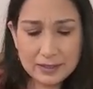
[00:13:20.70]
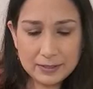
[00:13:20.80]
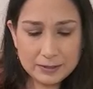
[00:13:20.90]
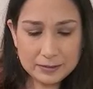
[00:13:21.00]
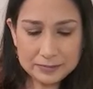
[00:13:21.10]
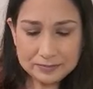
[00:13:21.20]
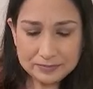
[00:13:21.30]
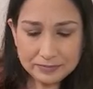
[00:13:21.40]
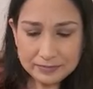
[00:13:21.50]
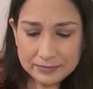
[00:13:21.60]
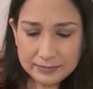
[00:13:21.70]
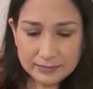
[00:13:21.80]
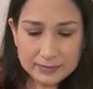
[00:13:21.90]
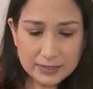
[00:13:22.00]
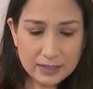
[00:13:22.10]
Um,
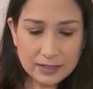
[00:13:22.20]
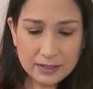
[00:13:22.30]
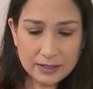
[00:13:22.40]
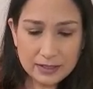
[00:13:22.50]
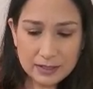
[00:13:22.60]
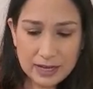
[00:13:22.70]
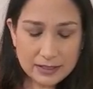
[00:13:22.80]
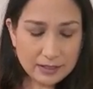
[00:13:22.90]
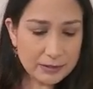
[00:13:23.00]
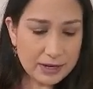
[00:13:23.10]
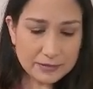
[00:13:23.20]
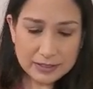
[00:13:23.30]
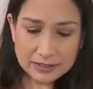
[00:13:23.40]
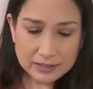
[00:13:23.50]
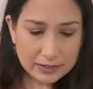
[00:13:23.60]
handcraft
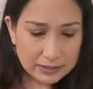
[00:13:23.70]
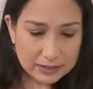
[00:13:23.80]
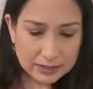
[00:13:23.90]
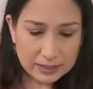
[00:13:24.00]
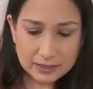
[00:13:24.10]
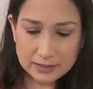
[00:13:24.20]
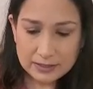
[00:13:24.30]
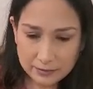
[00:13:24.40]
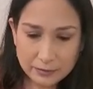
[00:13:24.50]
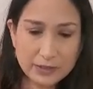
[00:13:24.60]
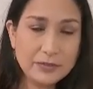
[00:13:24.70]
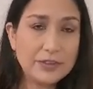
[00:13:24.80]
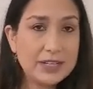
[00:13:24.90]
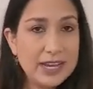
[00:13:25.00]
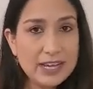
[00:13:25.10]
activities for
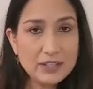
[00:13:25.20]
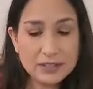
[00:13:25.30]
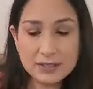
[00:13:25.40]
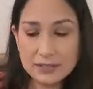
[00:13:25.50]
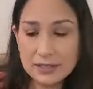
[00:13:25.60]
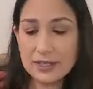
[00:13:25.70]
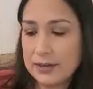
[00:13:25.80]
different ages.